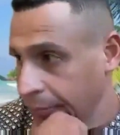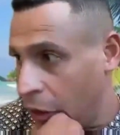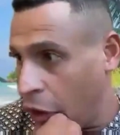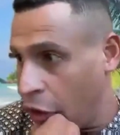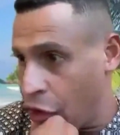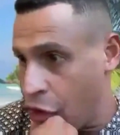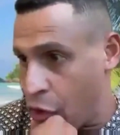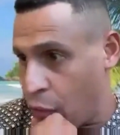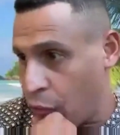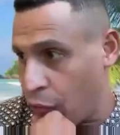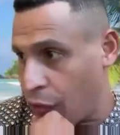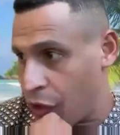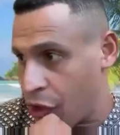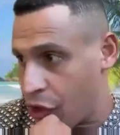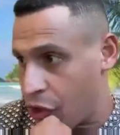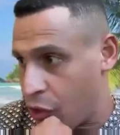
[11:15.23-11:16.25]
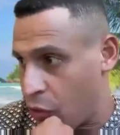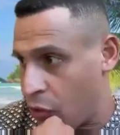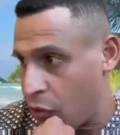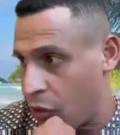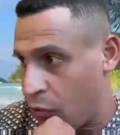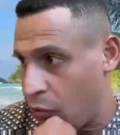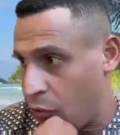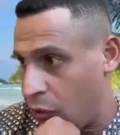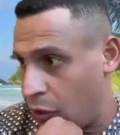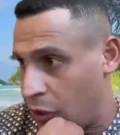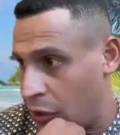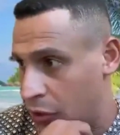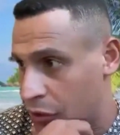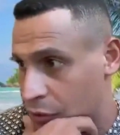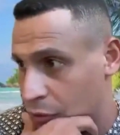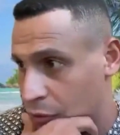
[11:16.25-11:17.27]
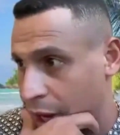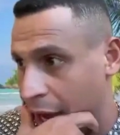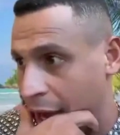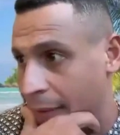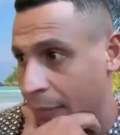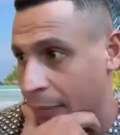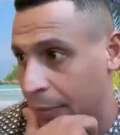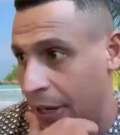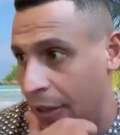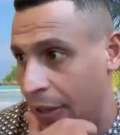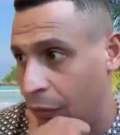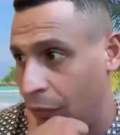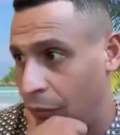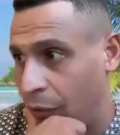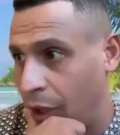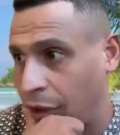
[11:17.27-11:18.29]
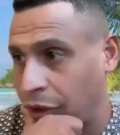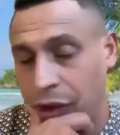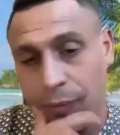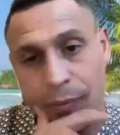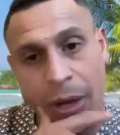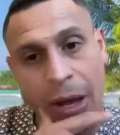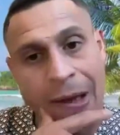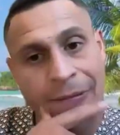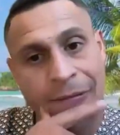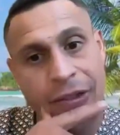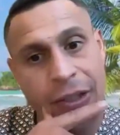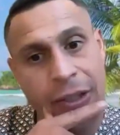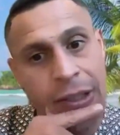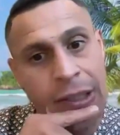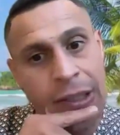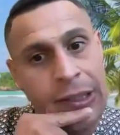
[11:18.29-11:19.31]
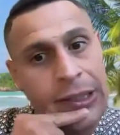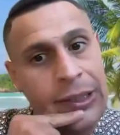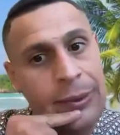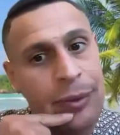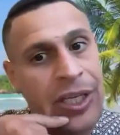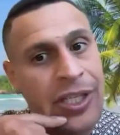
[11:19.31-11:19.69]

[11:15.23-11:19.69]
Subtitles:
Our jewelry store was robbed by the Russian mafia my